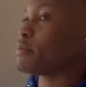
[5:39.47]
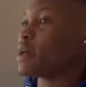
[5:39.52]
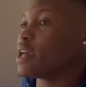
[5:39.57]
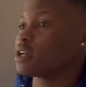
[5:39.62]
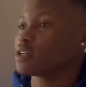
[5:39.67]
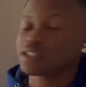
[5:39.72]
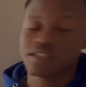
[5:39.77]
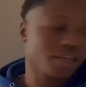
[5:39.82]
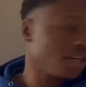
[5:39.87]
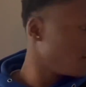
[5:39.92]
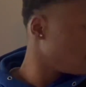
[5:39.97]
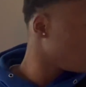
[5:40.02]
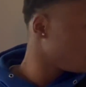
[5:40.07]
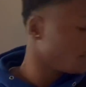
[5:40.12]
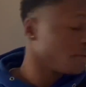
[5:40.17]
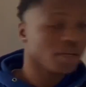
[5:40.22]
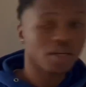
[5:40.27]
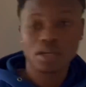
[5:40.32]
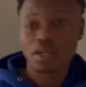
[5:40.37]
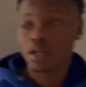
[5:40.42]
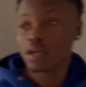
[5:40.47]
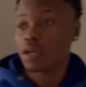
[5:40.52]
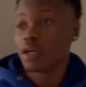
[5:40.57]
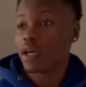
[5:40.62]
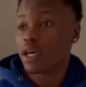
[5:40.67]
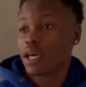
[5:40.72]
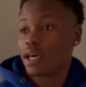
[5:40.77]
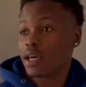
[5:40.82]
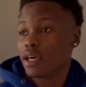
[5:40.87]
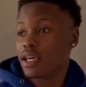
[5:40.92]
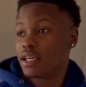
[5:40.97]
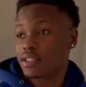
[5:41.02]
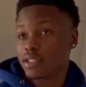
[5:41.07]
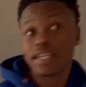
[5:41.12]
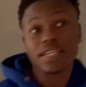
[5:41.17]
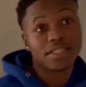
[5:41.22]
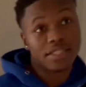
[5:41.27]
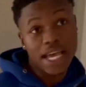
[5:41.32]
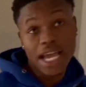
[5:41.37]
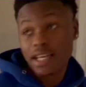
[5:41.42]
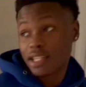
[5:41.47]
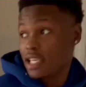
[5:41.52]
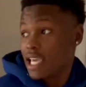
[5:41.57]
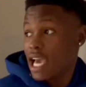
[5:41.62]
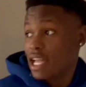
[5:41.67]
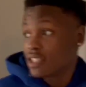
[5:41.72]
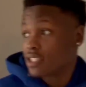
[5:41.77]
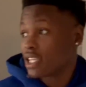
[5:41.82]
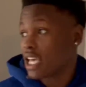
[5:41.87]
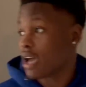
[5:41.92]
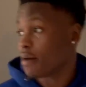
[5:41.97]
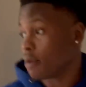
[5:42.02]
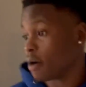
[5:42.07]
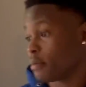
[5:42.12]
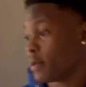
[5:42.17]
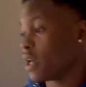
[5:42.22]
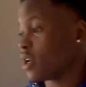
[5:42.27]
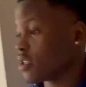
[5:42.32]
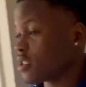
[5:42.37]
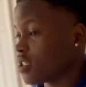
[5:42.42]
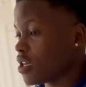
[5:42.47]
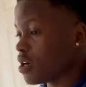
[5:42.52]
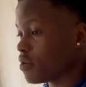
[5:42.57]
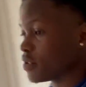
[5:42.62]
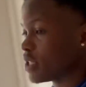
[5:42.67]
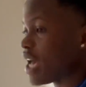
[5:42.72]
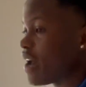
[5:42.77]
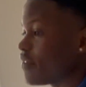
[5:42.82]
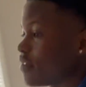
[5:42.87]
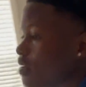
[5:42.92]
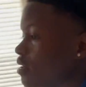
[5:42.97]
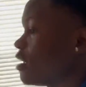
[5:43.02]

my main concerns. That was bro. a scat too though. Exactly, he had a scat. My main concern was having